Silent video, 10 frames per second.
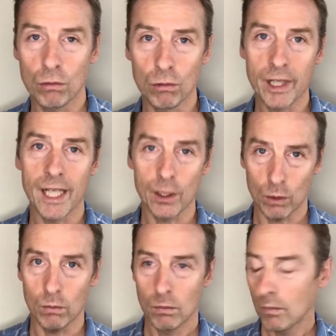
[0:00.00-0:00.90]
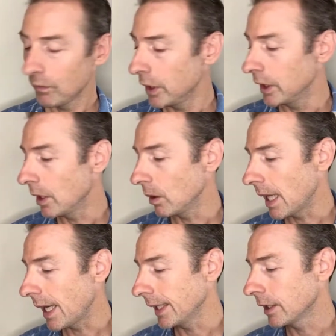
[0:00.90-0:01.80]
real, you know,
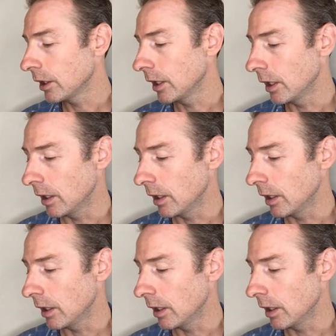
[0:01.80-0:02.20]
like